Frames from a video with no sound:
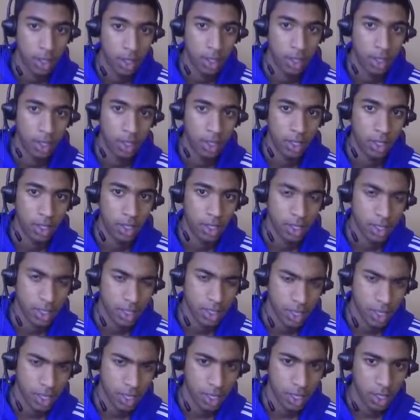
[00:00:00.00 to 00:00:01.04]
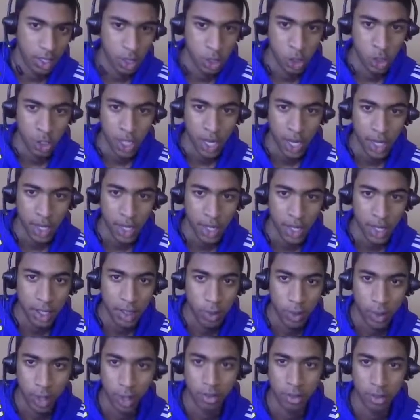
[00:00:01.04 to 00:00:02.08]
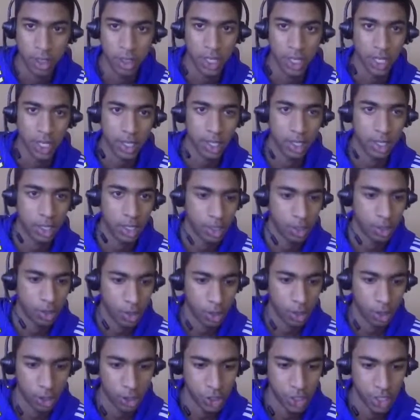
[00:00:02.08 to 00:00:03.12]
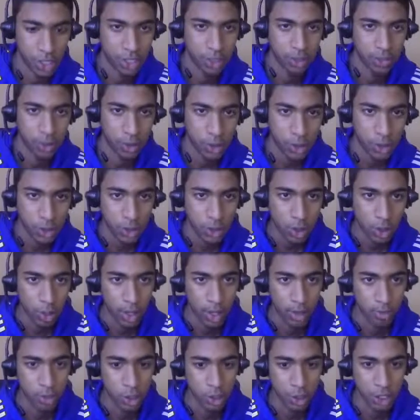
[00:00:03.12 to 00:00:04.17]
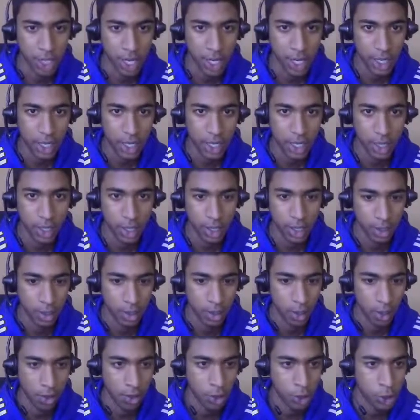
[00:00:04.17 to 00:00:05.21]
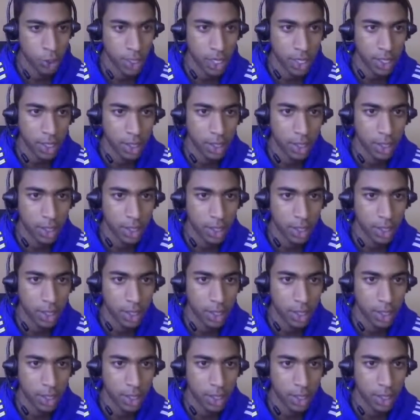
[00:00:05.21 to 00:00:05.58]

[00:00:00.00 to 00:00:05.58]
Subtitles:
Let's see, check. We have a check. Let's look at our checks first. We have a check and another check.